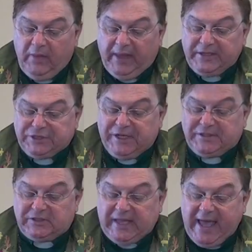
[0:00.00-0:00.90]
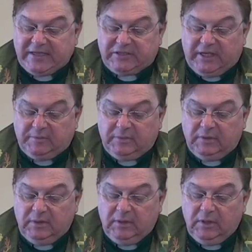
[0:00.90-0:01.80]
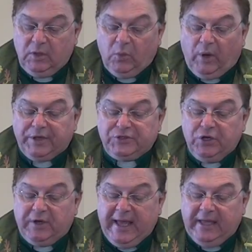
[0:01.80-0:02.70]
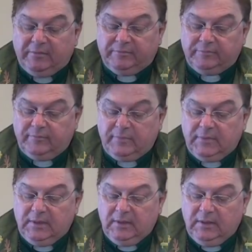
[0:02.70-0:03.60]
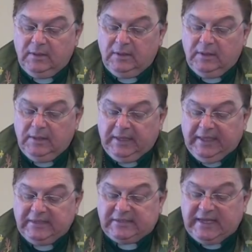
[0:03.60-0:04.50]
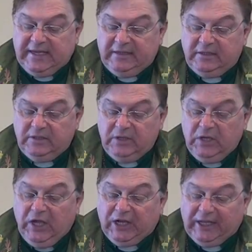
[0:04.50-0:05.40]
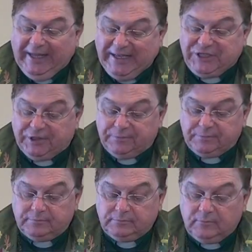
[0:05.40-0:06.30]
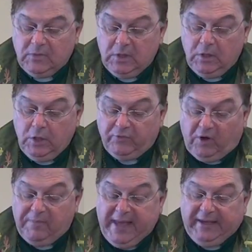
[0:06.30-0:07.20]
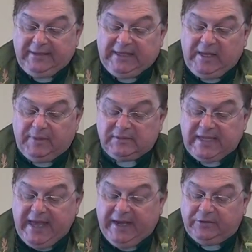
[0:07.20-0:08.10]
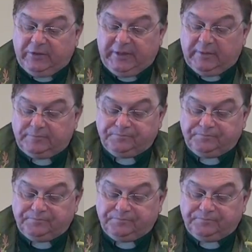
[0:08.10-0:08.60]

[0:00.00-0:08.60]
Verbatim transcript: Then Jesus asked him, What is your name? He said, Legion, for many demons had entered him.